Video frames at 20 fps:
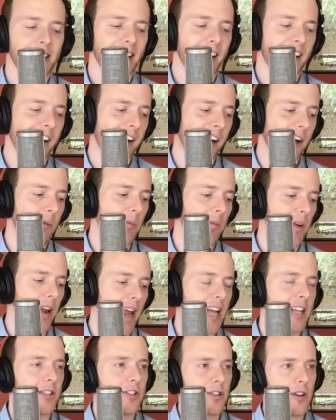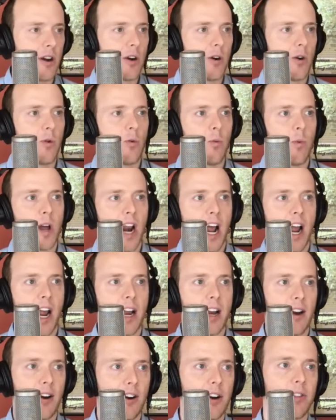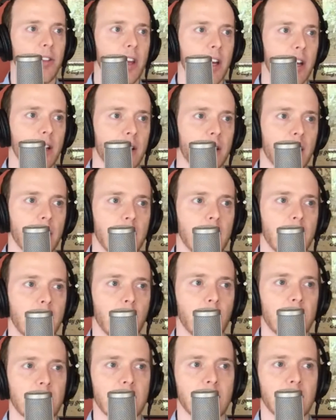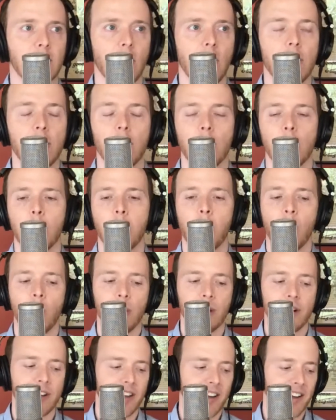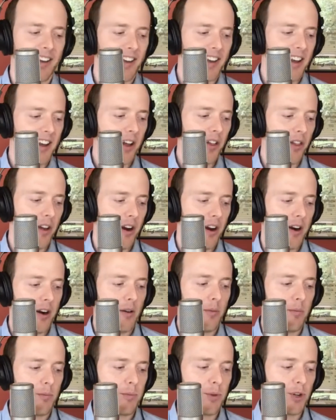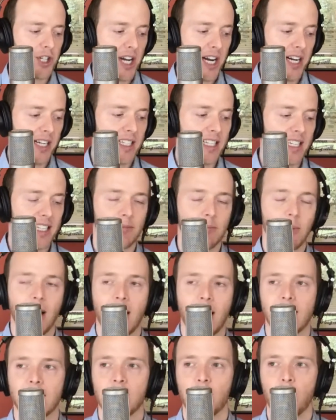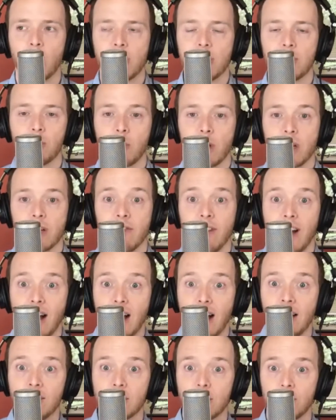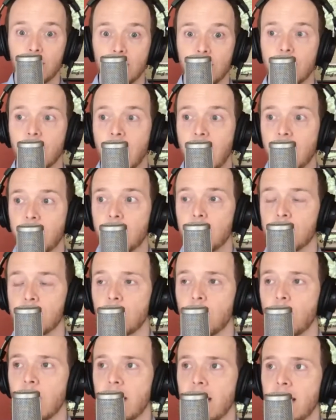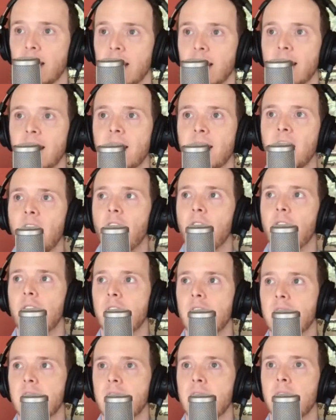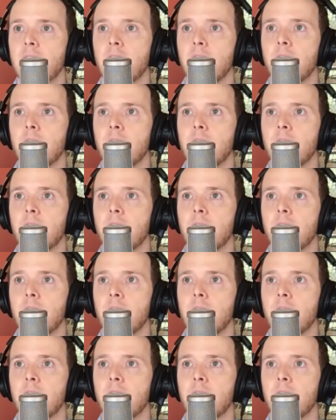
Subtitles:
And so when I heard that in a recent Gartner report, they're projecting by 2025, so just 5 years away, the